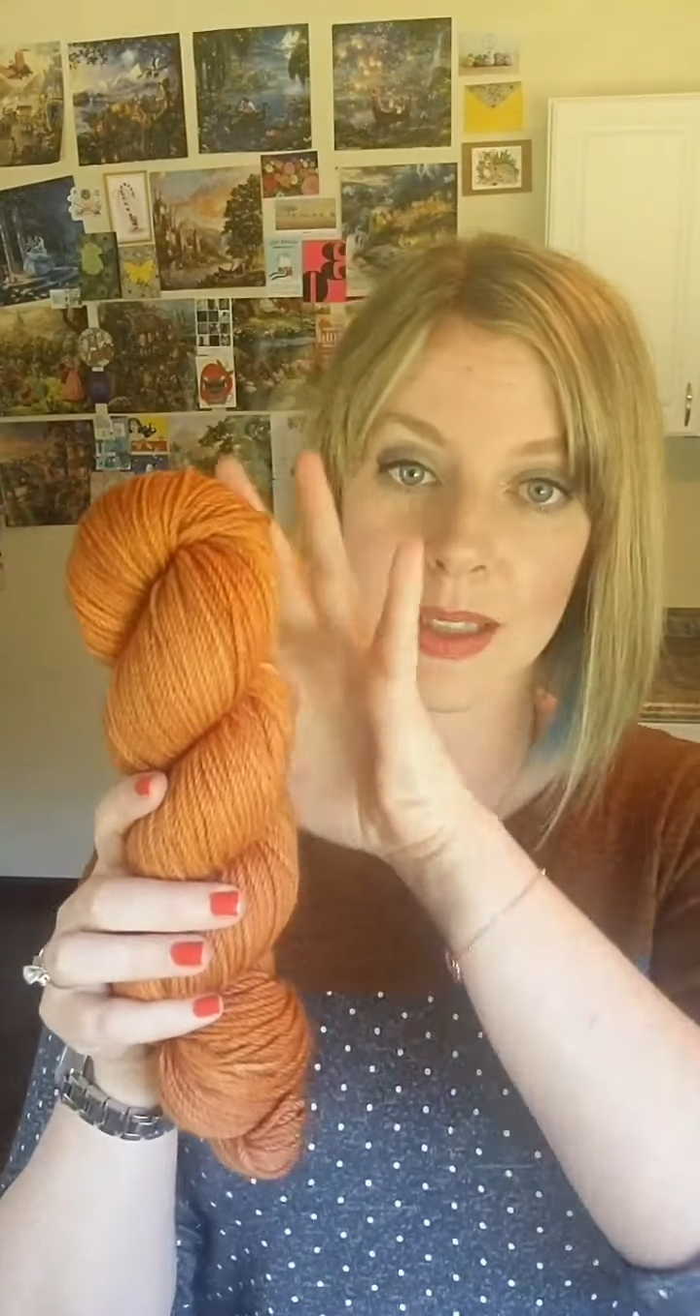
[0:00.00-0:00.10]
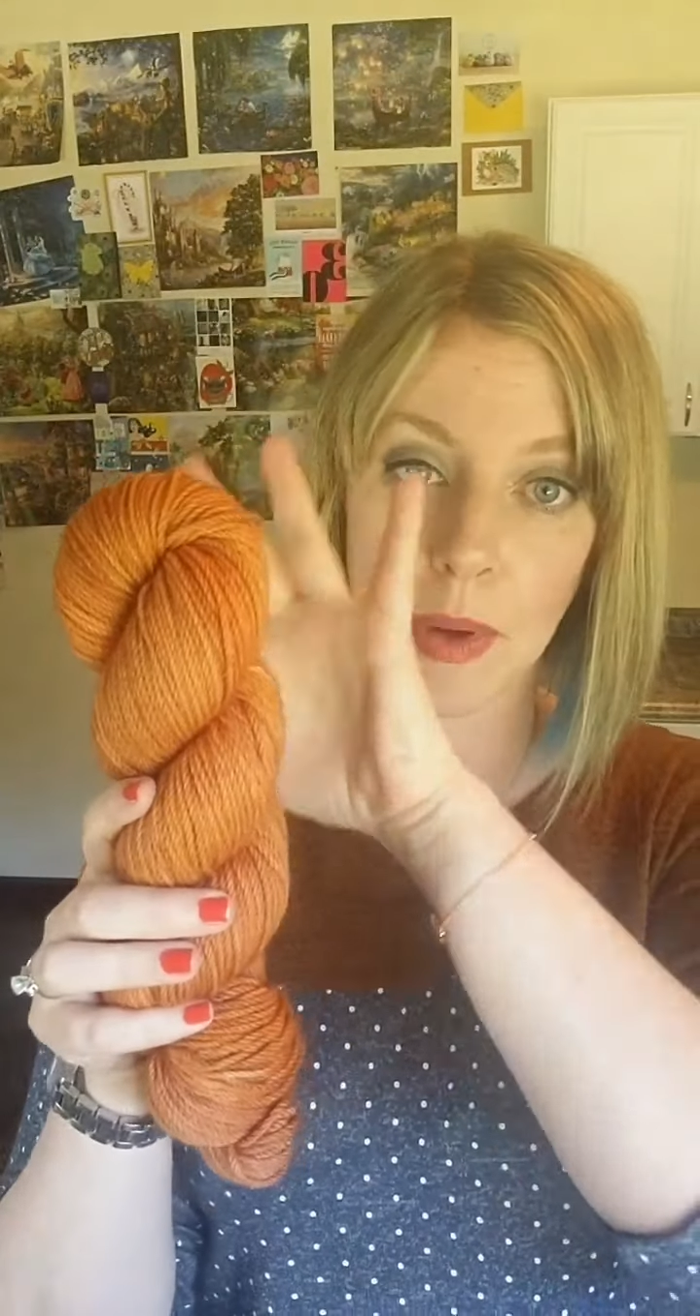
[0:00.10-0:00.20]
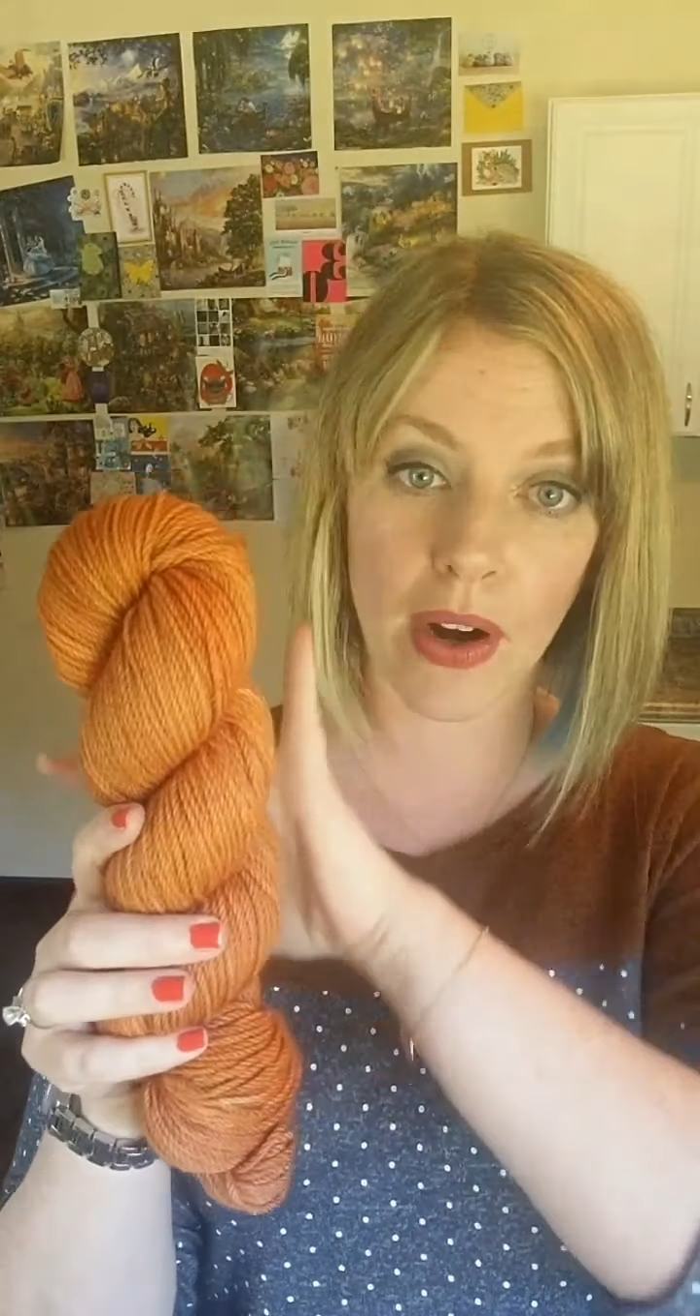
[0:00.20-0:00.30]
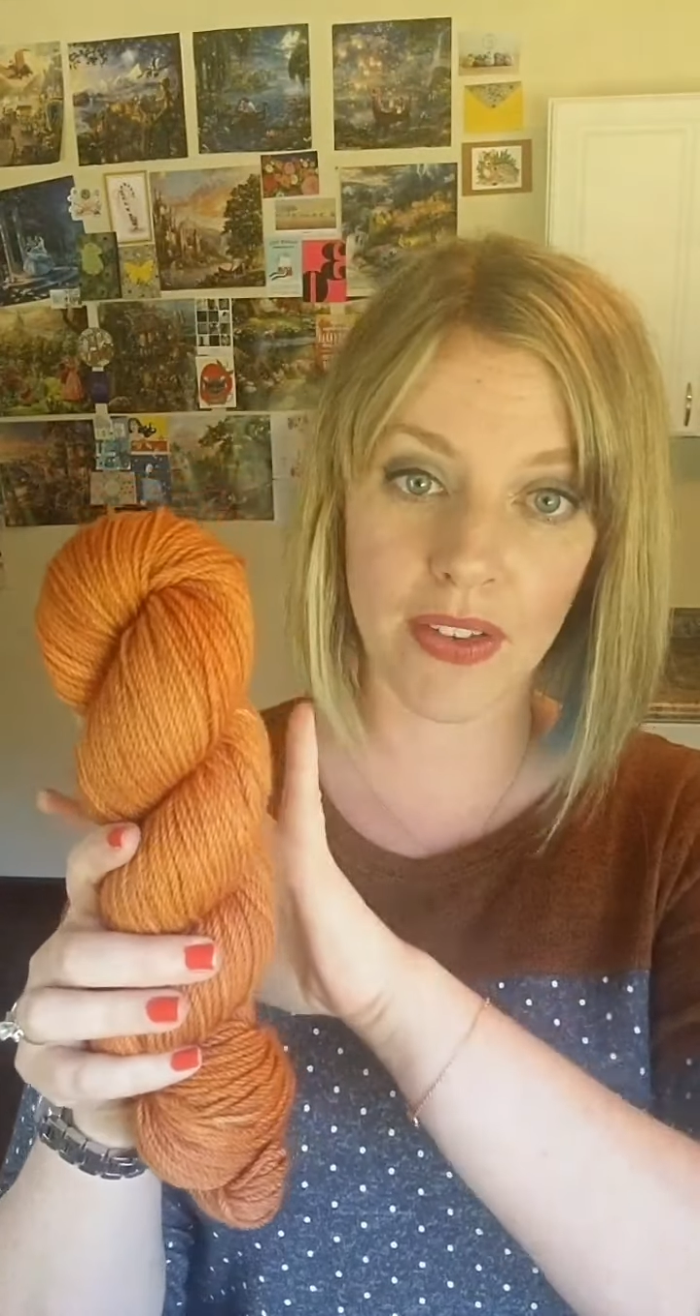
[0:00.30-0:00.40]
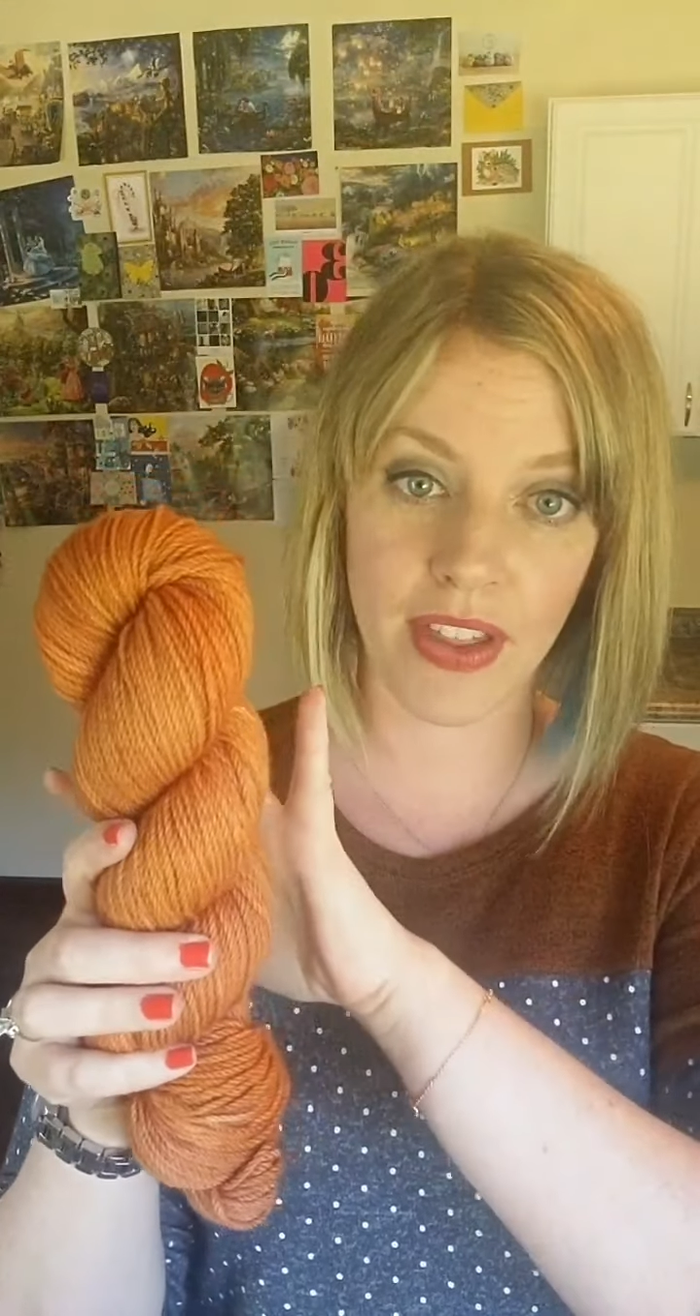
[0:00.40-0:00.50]

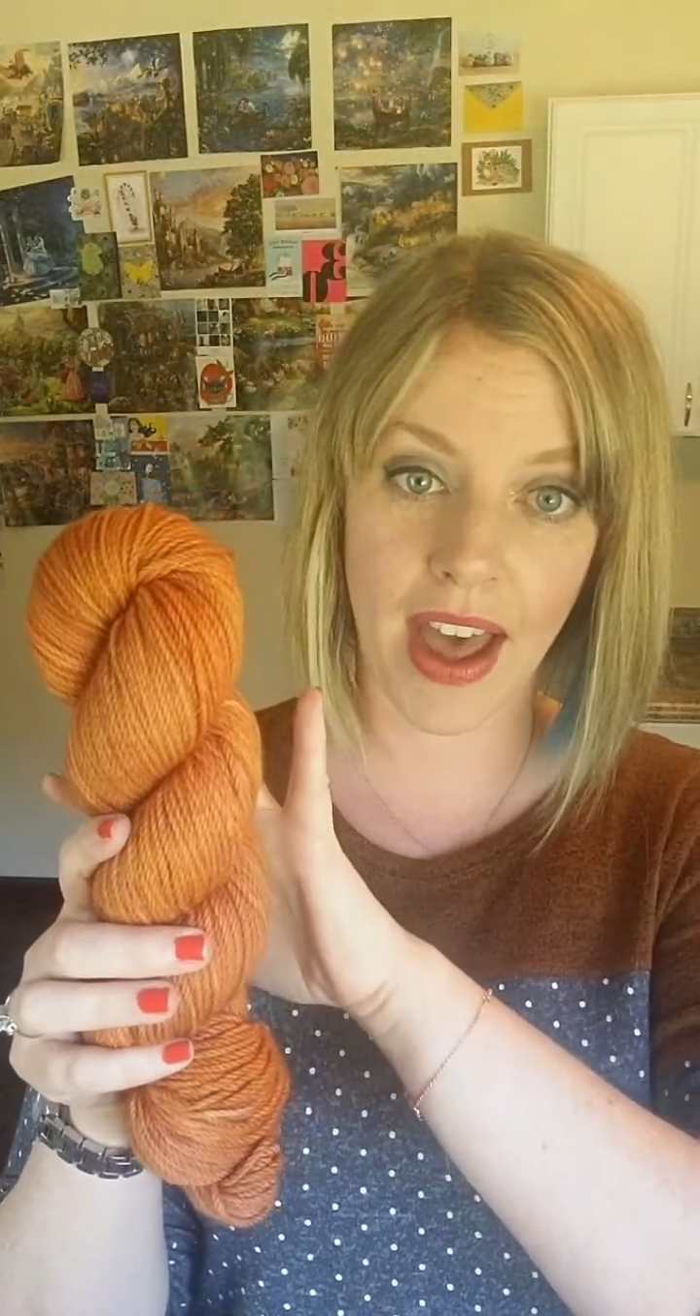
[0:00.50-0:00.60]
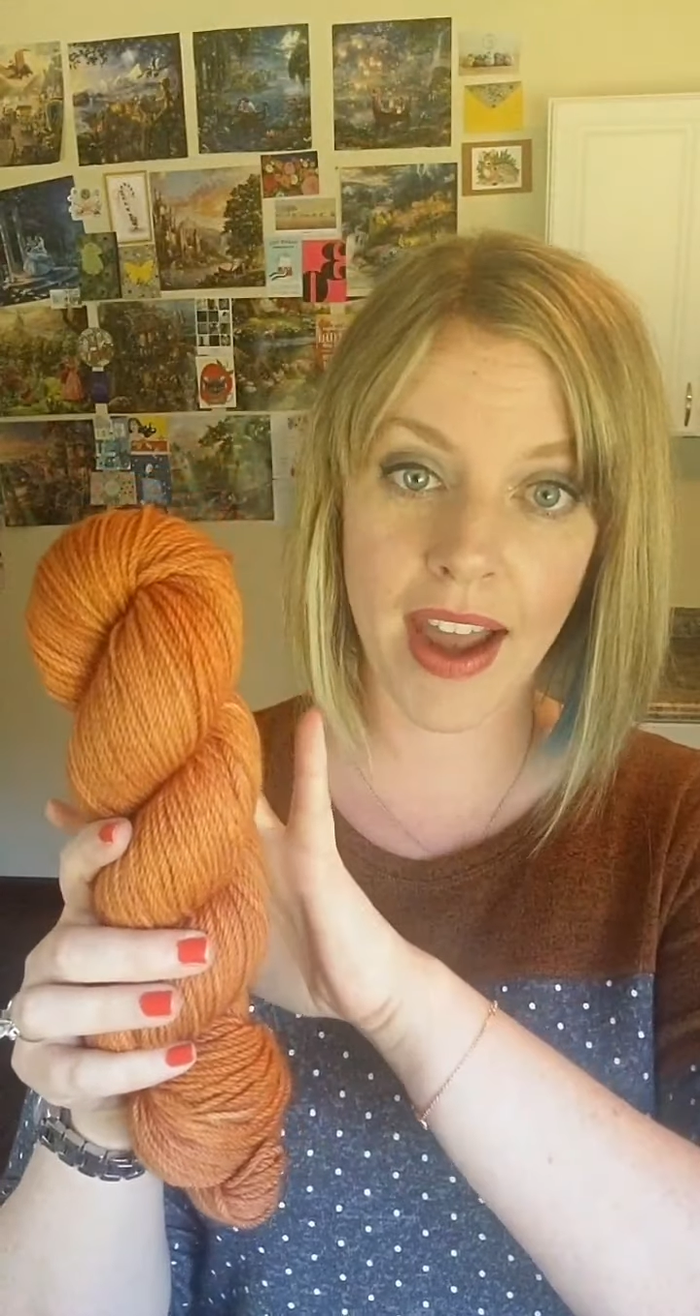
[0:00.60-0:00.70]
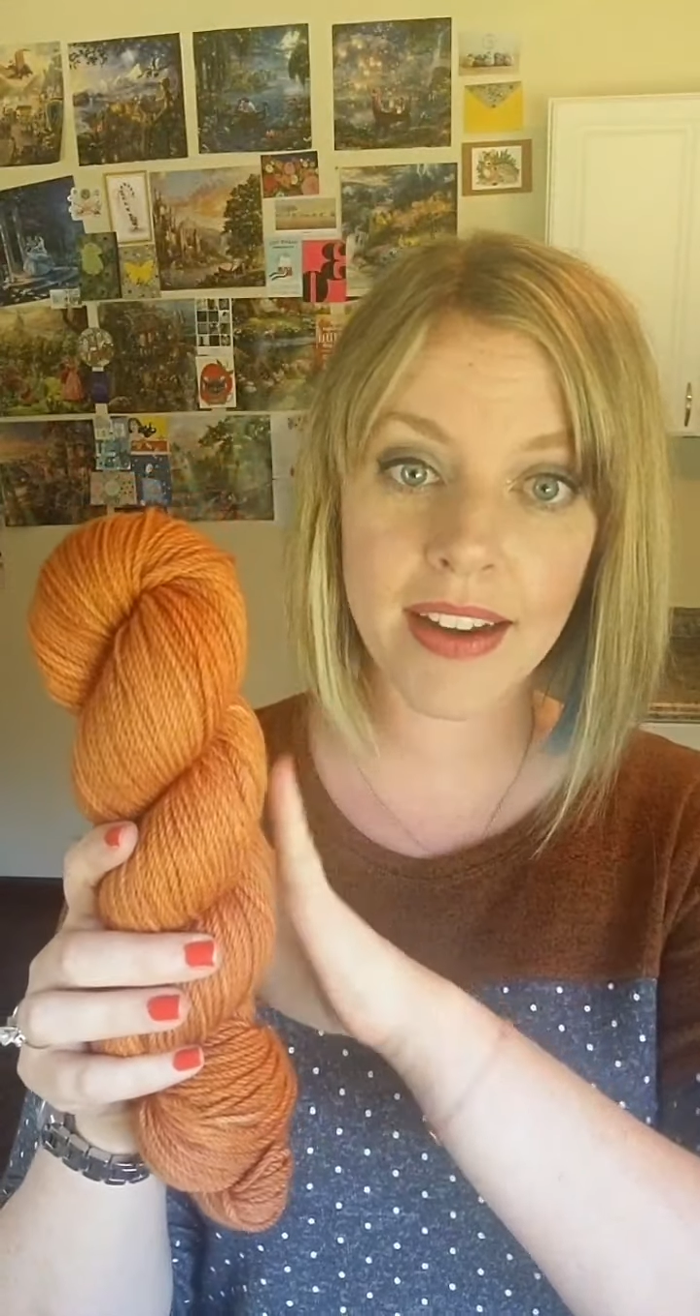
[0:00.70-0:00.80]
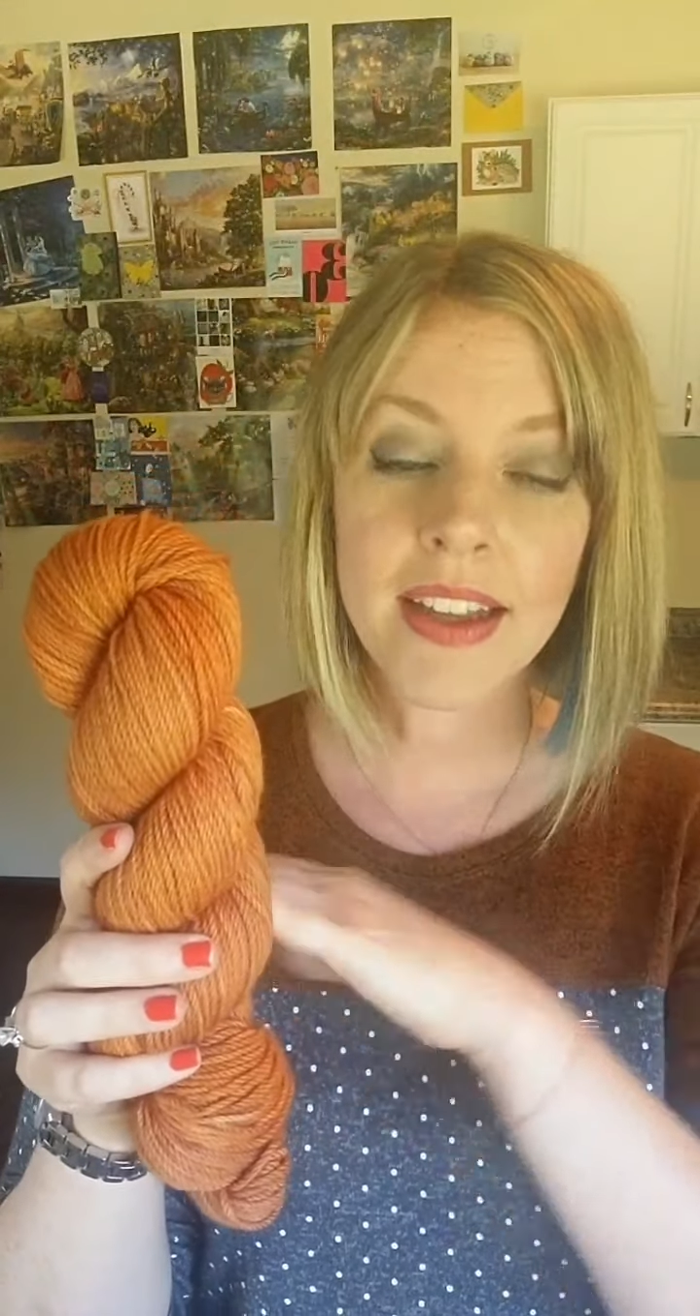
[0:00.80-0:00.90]
part of that.